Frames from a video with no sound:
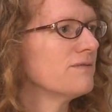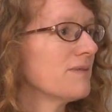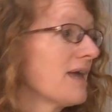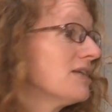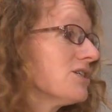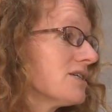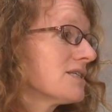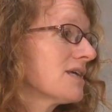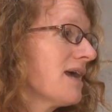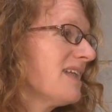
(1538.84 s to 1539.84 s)

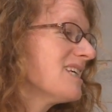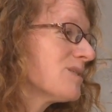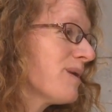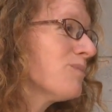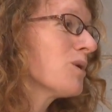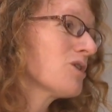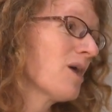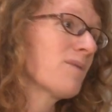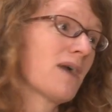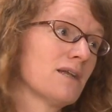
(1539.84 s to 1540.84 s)
ages. And they spend more
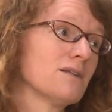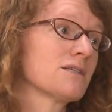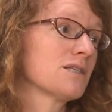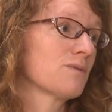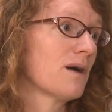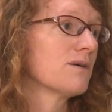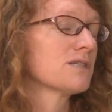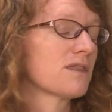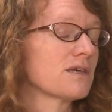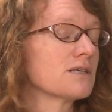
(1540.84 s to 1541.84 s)
time with adults as well,
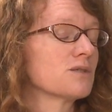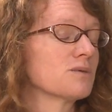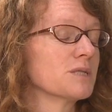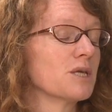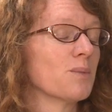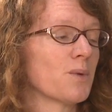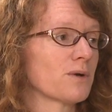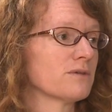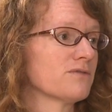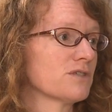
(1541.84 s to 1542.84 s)
which I think is really
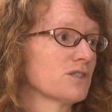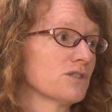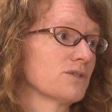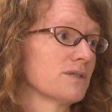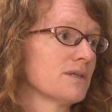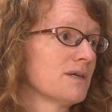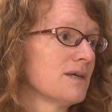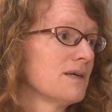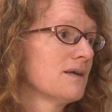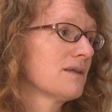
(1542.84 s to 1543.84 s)
important for children,
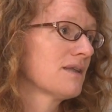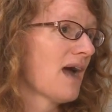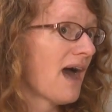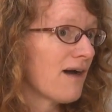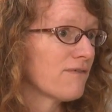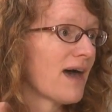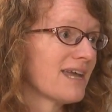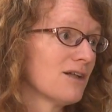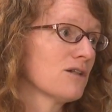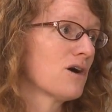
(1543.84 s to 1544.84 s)
to have
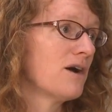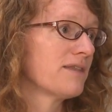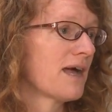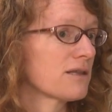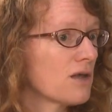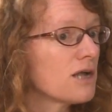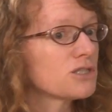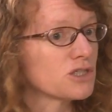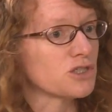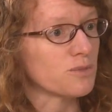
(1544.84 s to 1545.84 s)
adult contact,
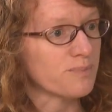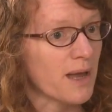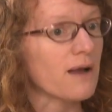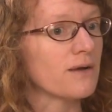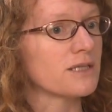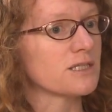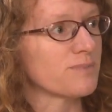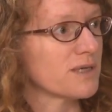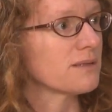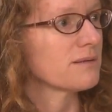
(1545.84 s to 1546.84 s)
not just your parents,
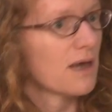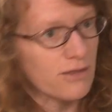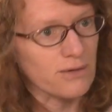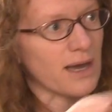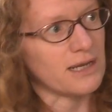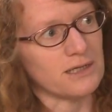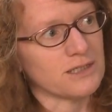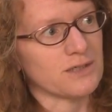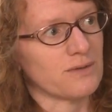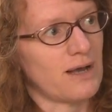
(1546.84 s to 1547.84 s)
but other
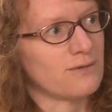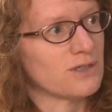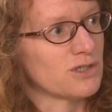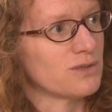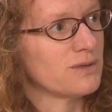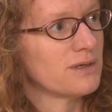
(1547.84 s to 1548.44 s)
adults around you.